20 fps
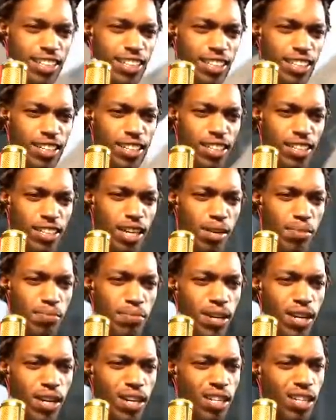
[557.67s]
Come
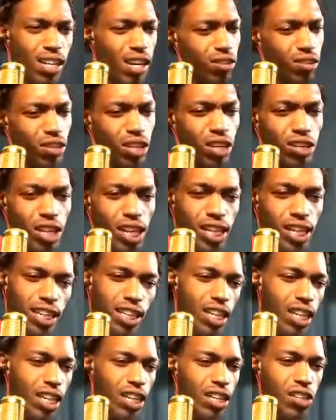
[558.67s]
here, yo, yo, yo.
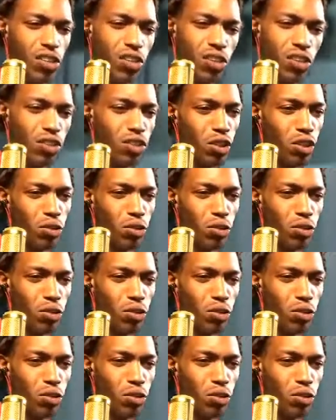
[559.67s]
You don't know what to